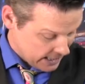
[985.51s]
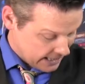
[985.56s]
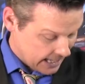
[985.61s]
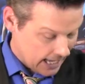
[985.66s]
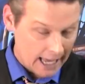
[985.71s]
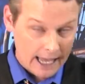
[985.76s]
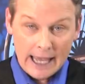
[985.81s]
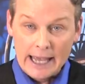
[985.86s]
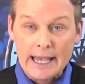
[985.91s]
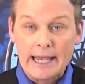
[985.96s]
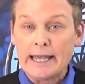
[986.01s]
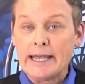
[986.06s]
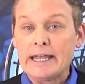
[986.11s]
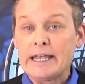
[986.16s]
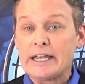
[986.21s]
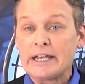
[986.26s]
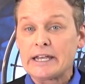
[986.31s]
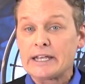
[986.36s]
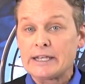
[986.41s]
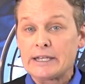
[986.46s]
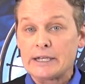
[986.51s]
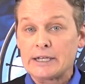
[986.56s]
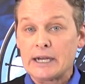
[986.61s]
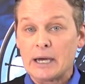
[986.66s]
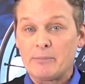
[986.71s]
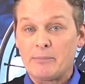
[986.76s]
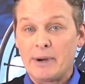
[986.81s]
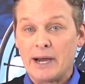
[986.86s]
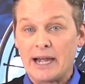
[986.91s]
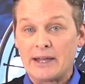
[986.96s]
Yeah, you're
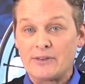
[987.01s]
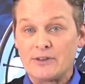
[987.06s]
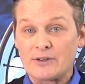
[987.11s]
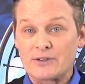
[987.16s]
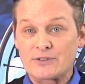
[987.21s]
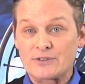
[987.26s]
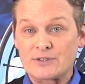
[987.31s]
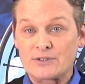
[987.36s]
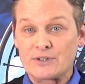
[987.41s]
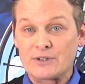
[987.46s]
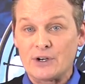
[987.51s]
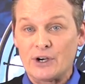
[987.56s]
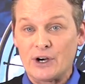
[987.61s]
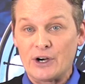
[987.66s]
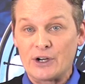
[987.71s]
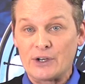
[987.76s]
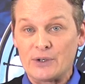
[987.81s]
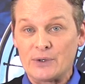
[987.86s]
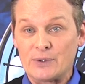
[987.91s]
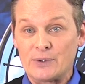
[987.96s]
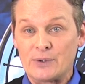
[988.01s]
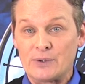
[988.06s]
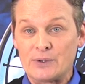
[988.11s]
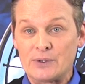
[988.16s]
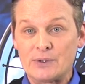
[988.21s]
not buying this, are you?